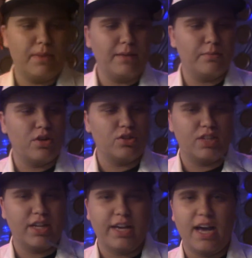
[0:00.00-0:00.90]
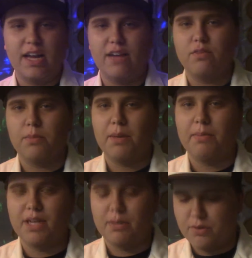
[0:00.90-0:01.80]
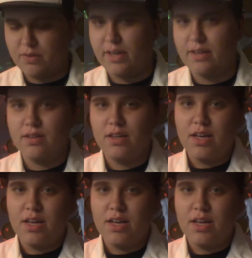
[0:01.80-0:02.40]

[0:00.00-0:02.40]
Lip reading: paintbrush that I got out of a paint by numbers kit.